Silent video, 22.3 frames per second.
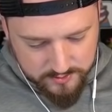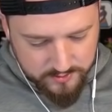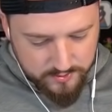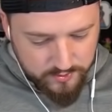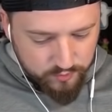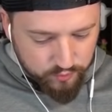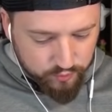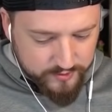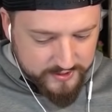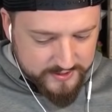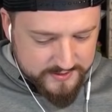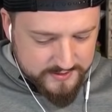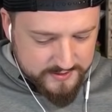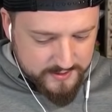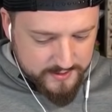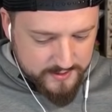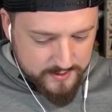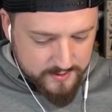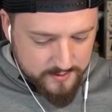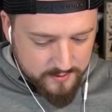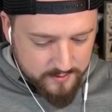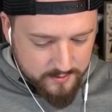
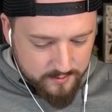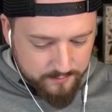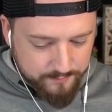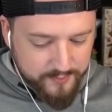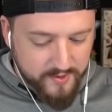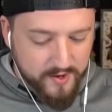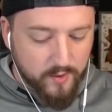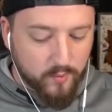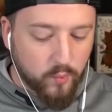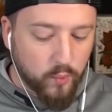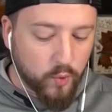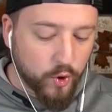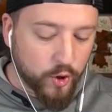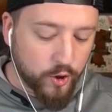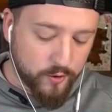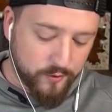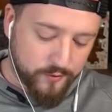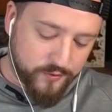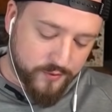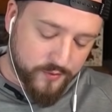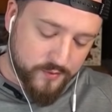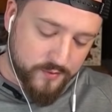risky, but
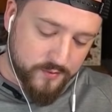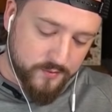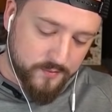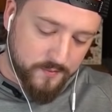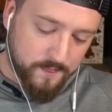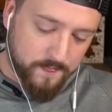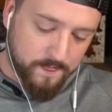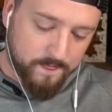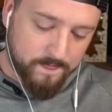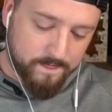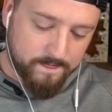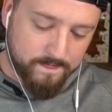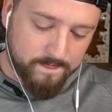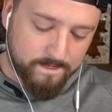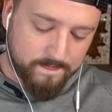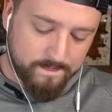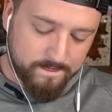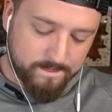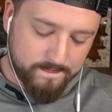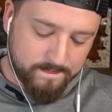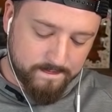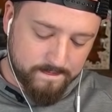worth.
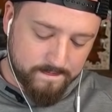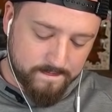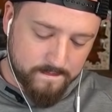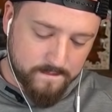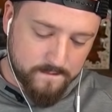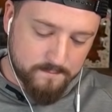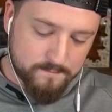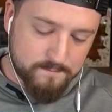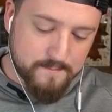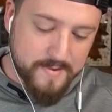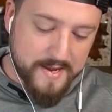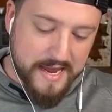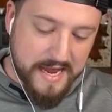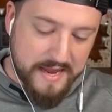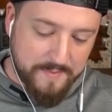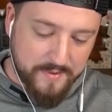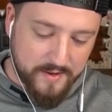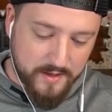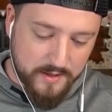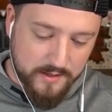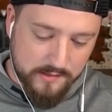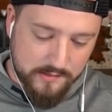
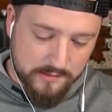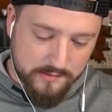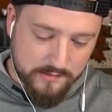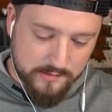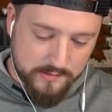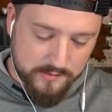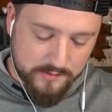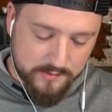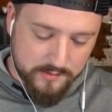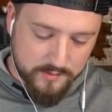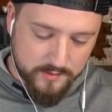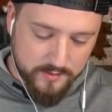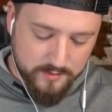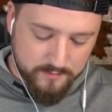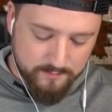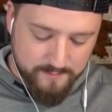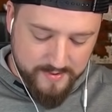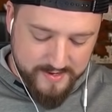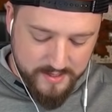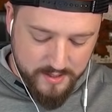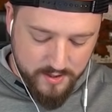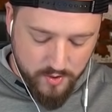Maybe.
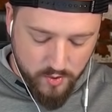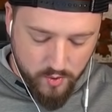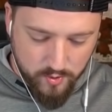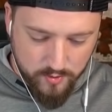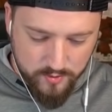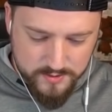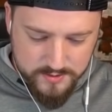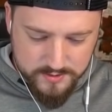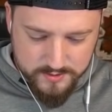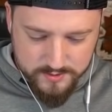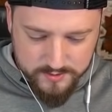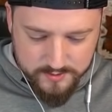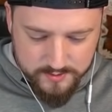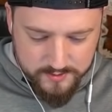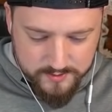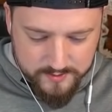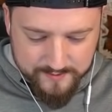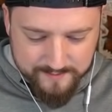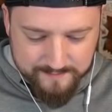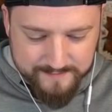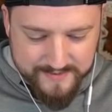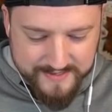Minion horde?
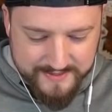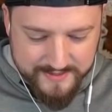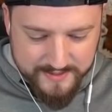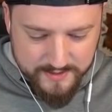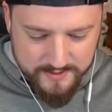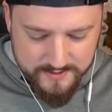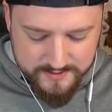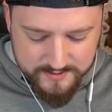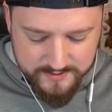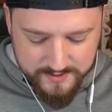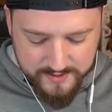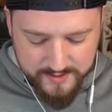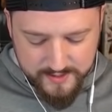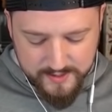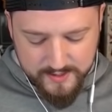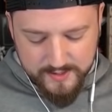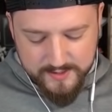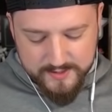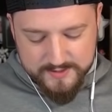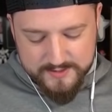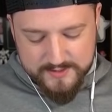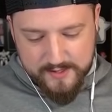Minions?
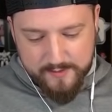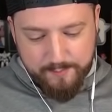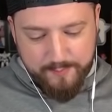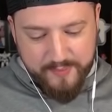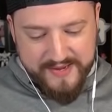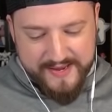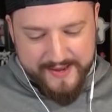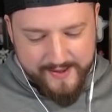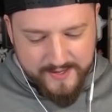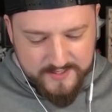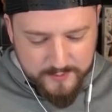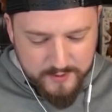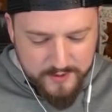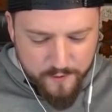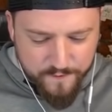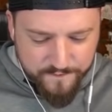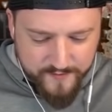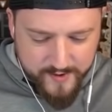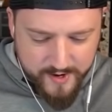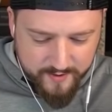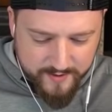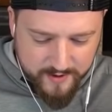This is a bats. We can go
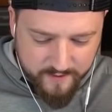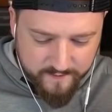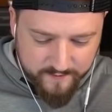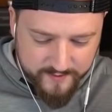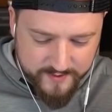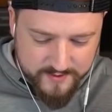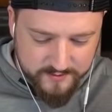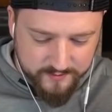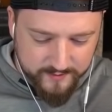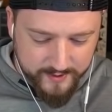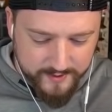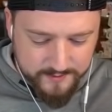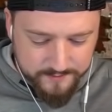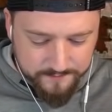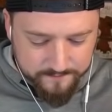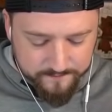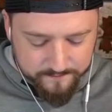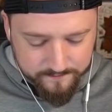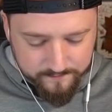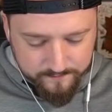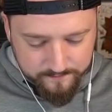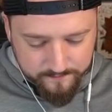firecracker for this, right?
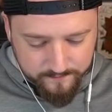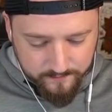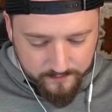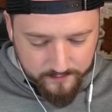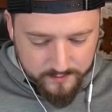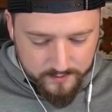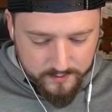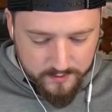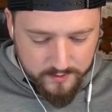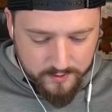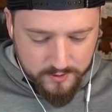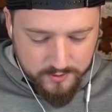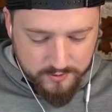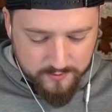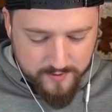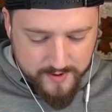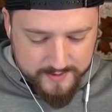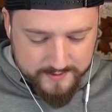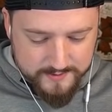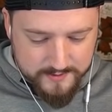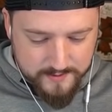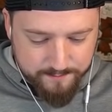
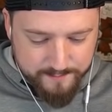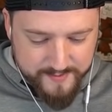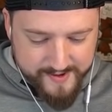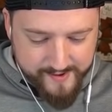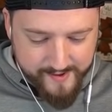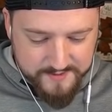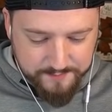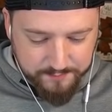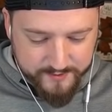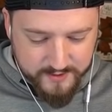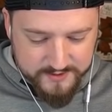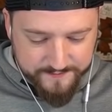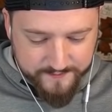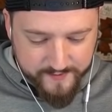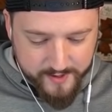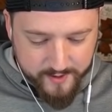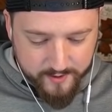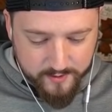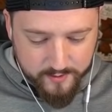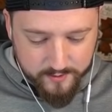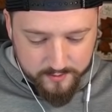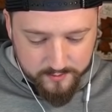Crack some bats, please,
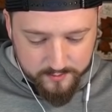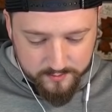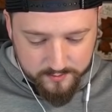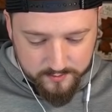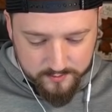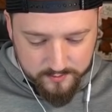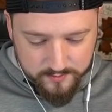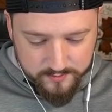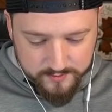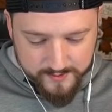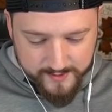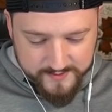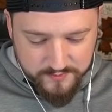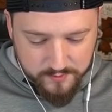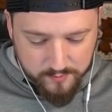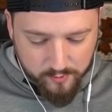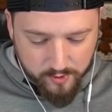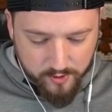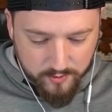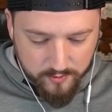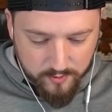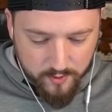fire. Yes,
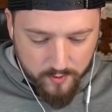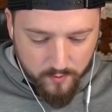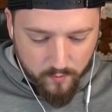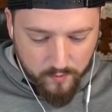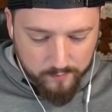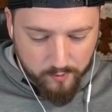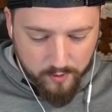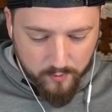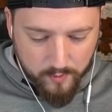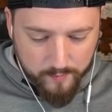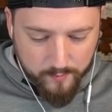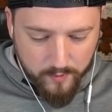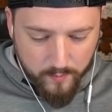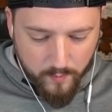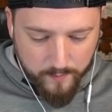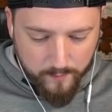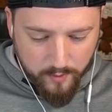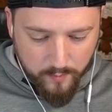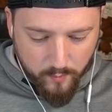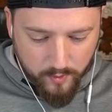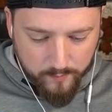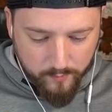one more. One more, one more,
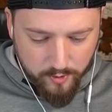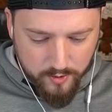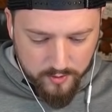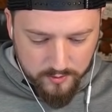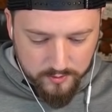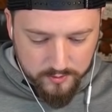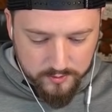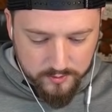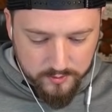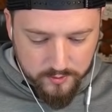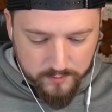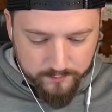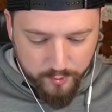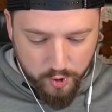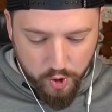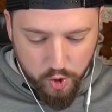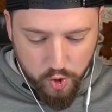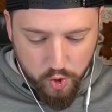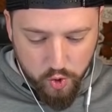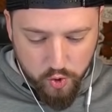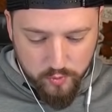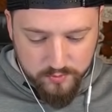one more, one more.
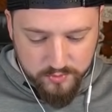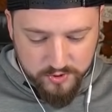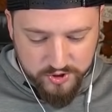Boom,